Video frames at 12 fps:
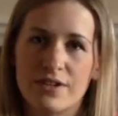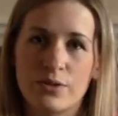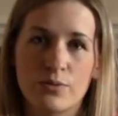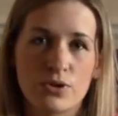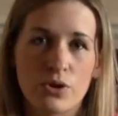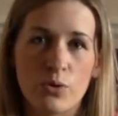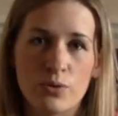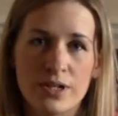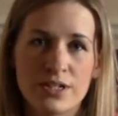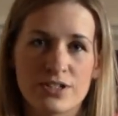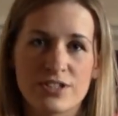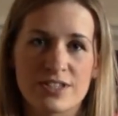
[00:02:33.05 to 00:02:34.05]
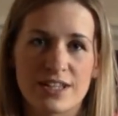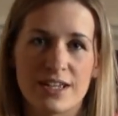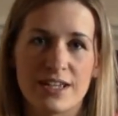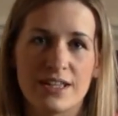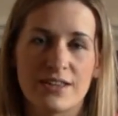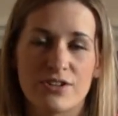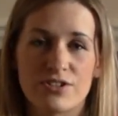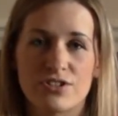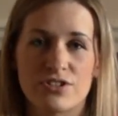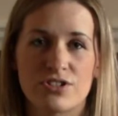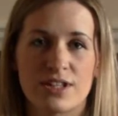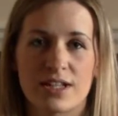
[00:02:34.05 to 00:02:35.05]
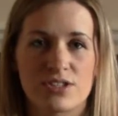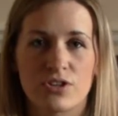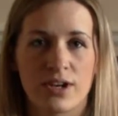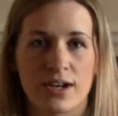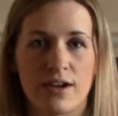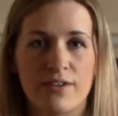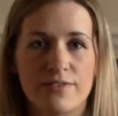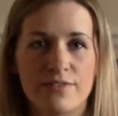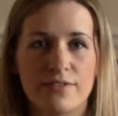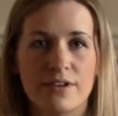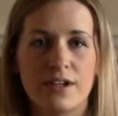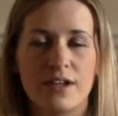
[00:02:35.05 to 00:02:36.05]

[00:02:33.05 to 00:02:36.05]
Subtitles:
you would only just see that's not enough.